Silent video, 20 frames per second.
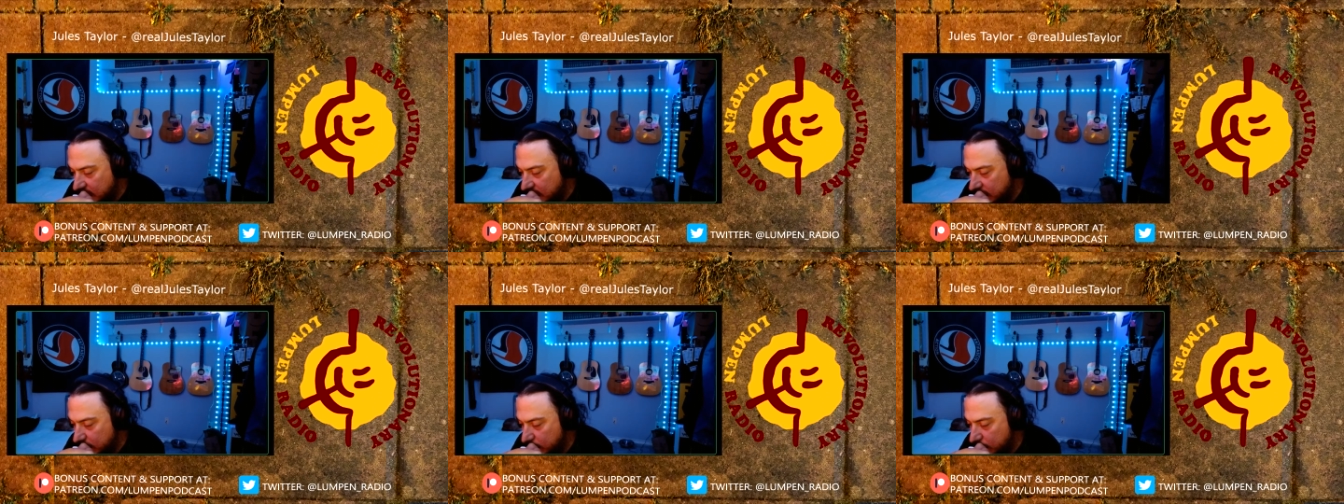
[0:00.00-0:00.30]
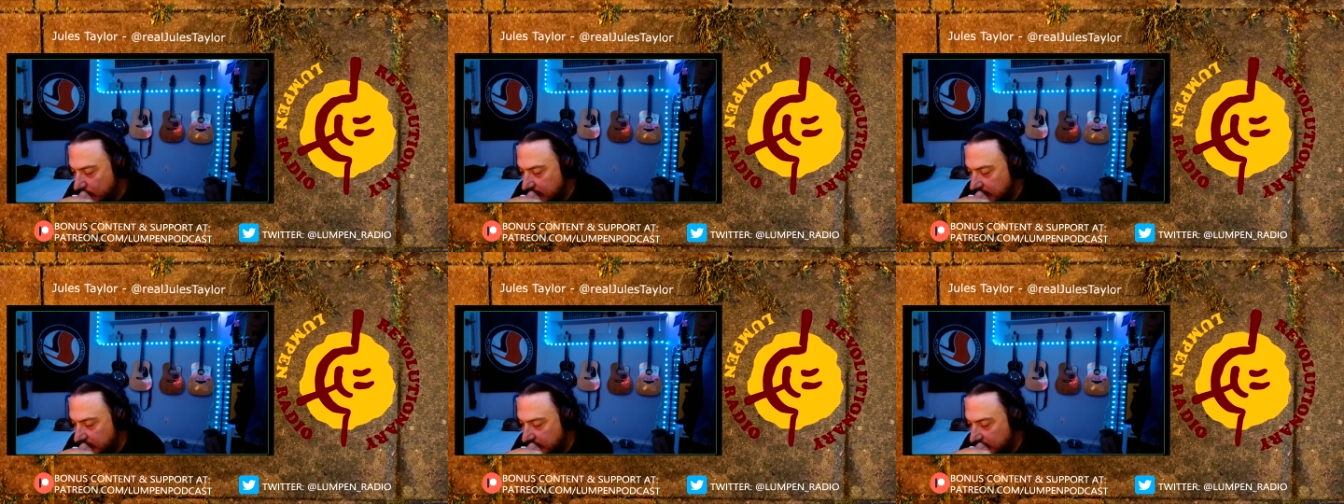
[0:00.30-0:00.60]

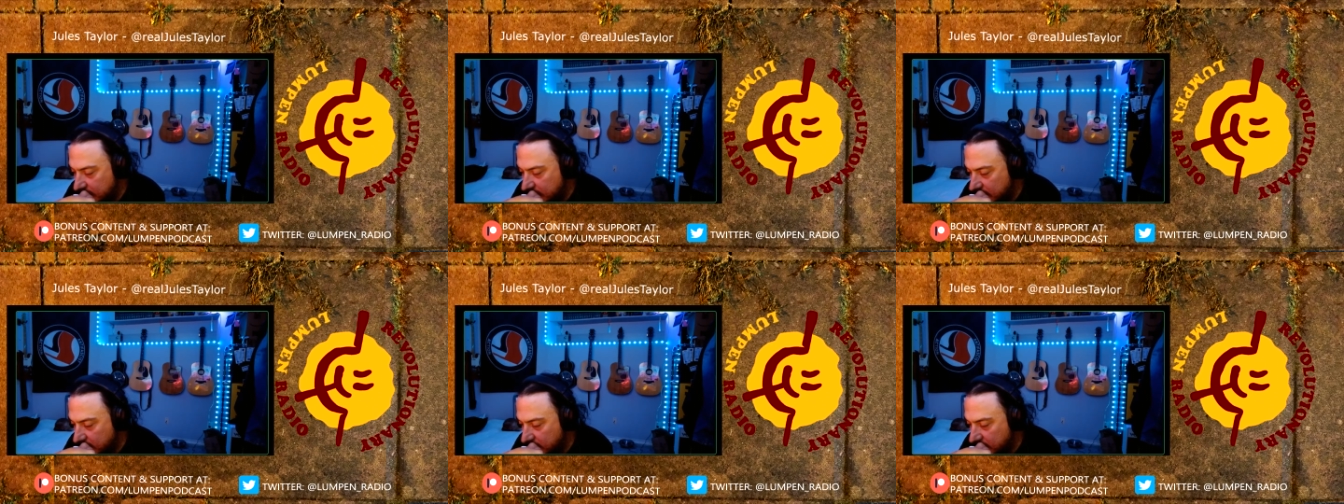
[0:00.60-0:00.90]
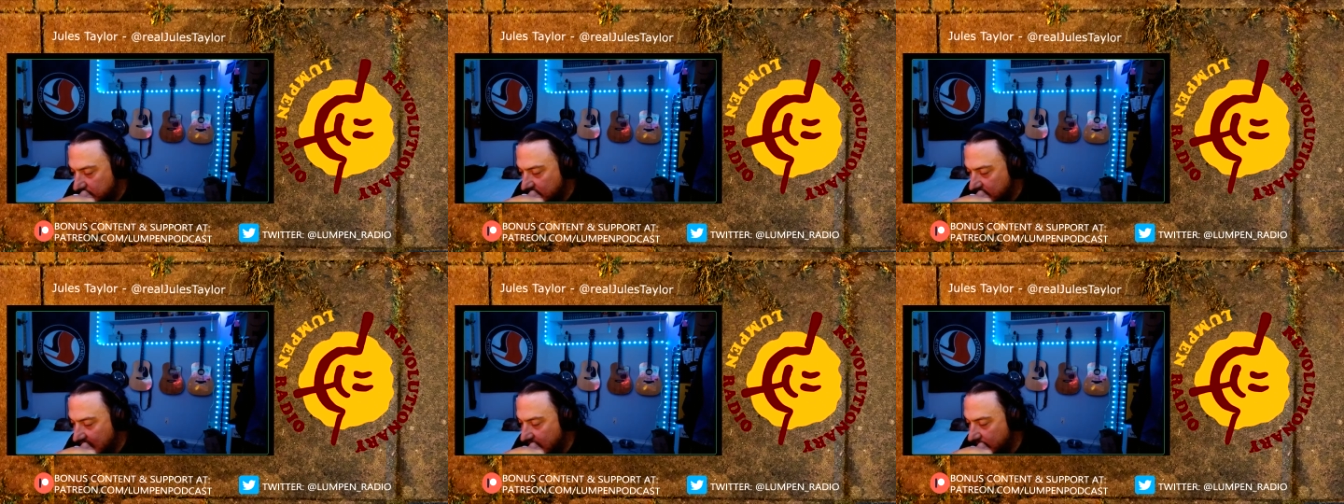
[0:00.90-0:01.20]
preaching a
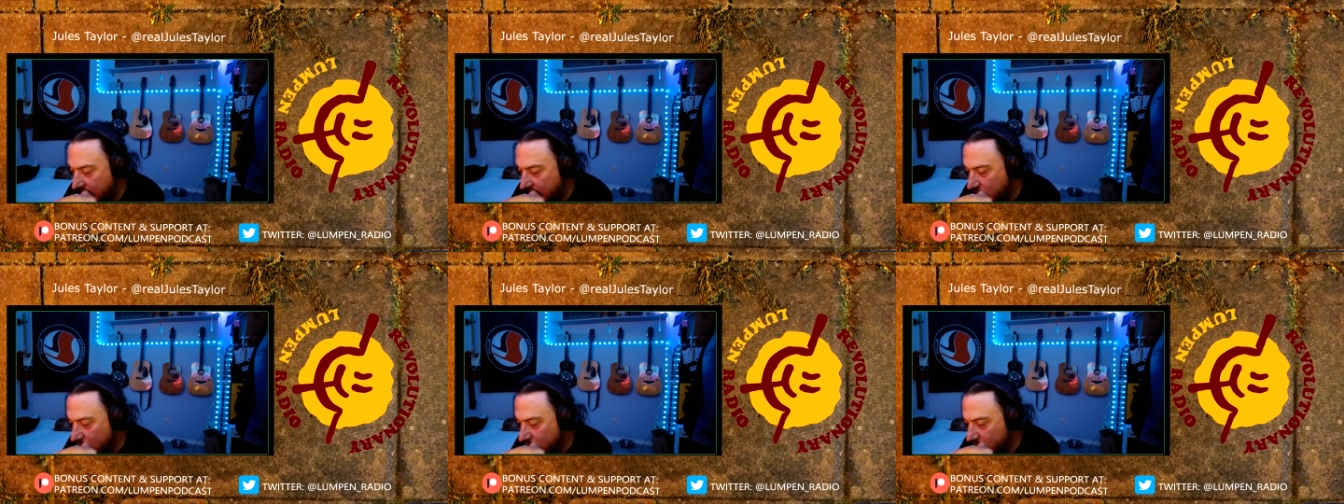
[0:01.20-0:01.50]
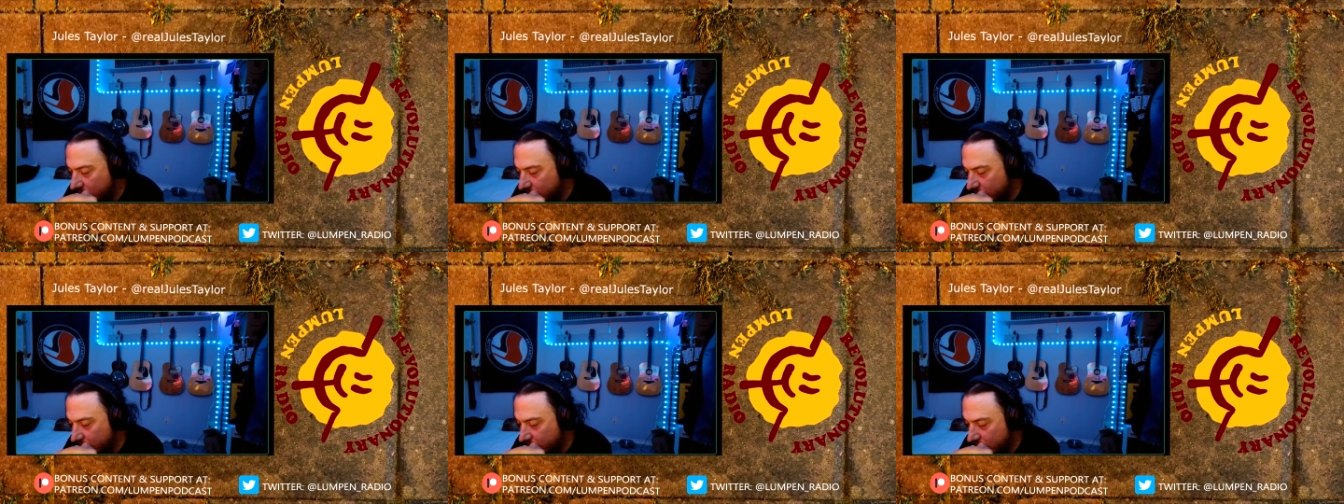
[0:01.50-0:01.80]
violent
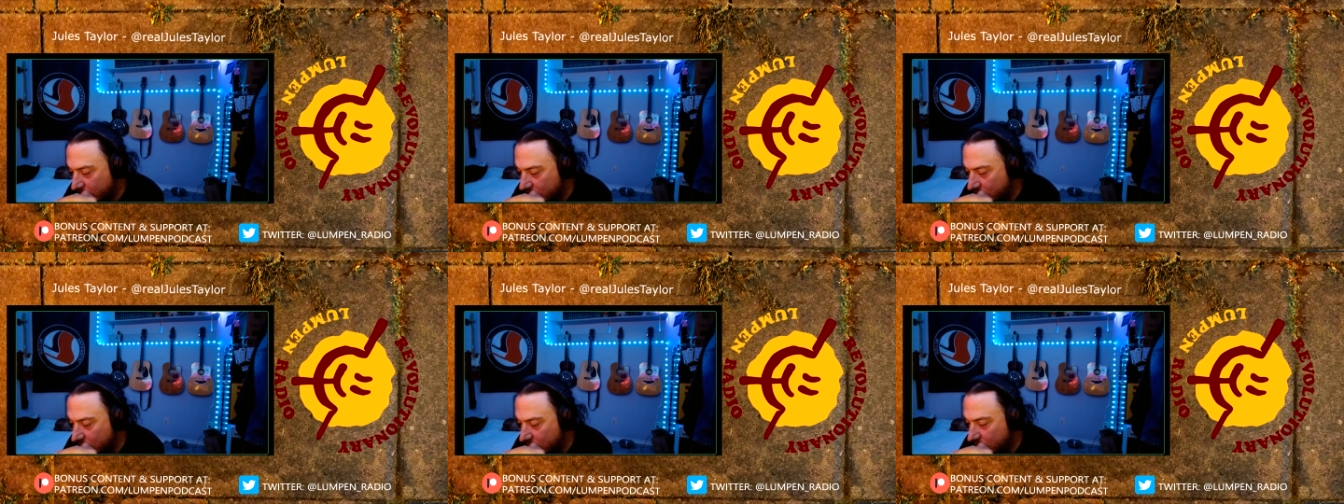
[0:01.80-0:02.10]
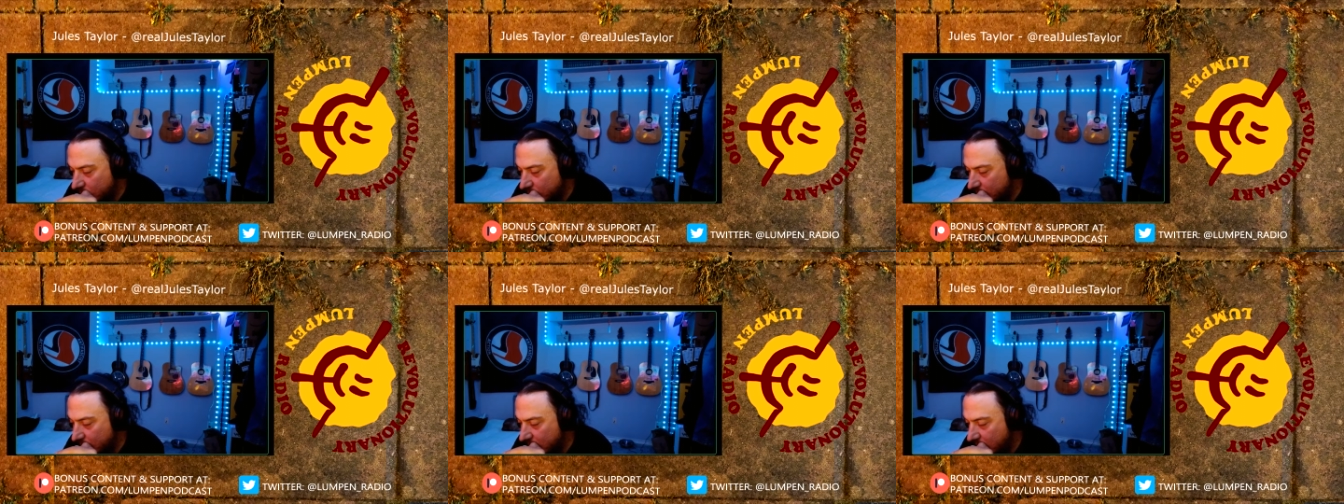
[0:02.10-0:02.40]
overthrow or
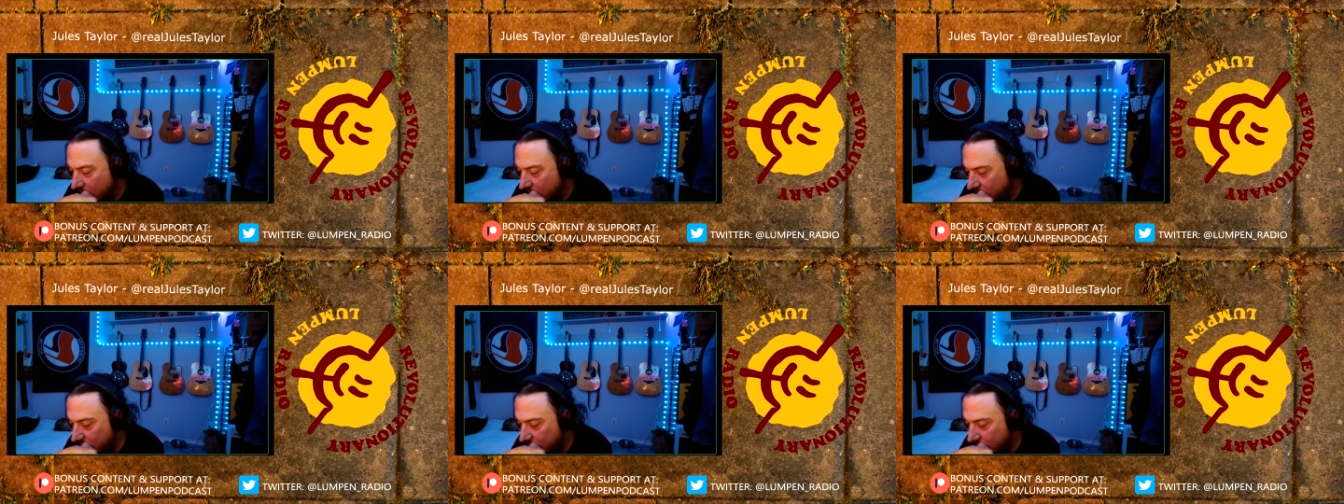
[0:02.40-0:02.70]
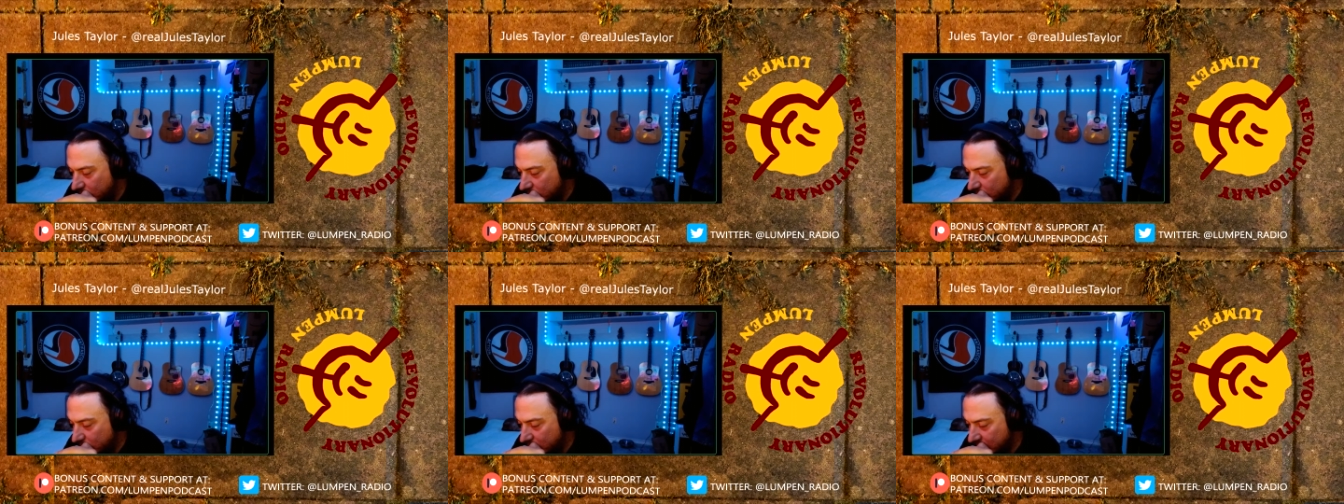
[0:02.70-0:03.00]
preparing
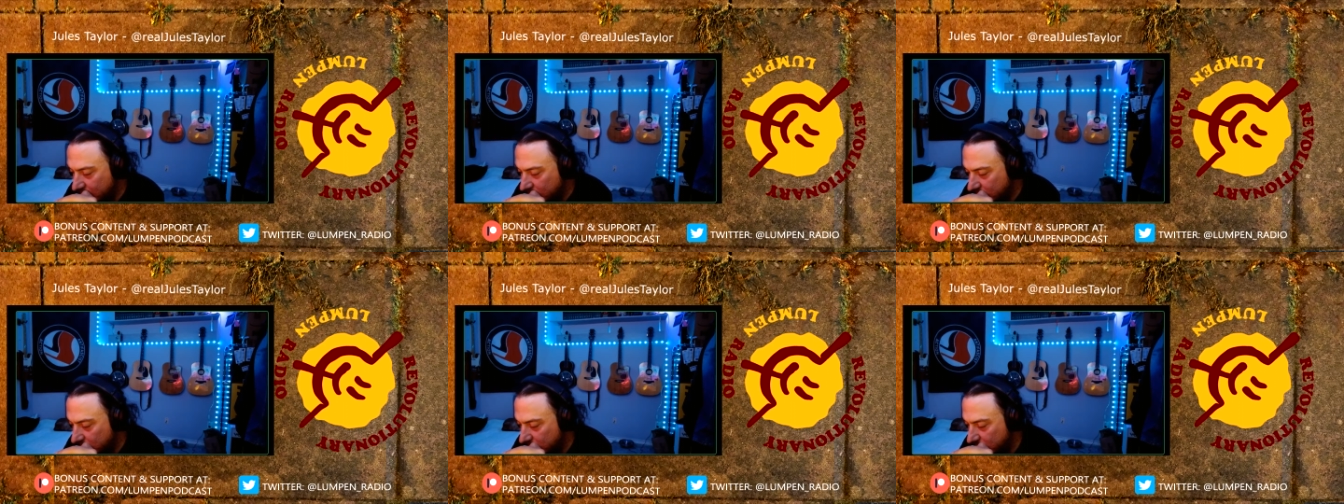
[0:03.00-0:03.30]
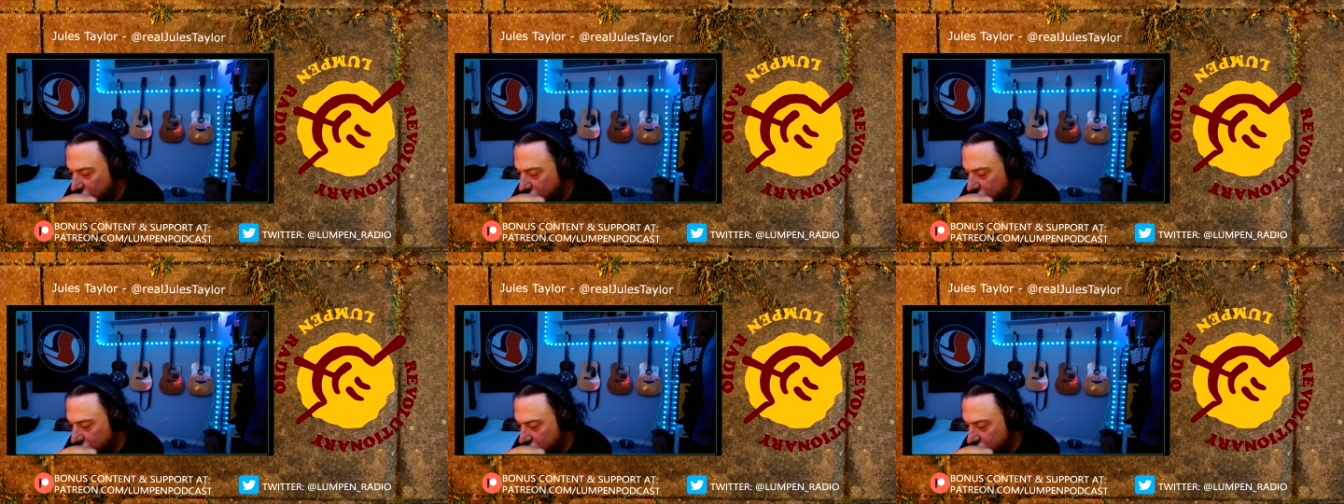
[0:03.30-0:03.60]
for a
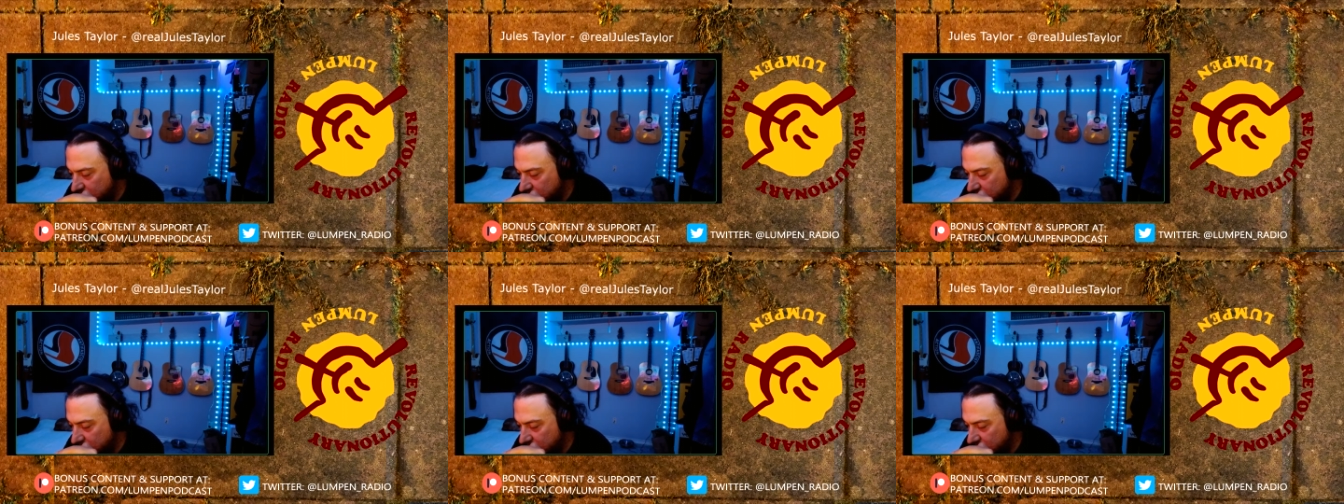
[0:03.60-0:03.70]
revolution.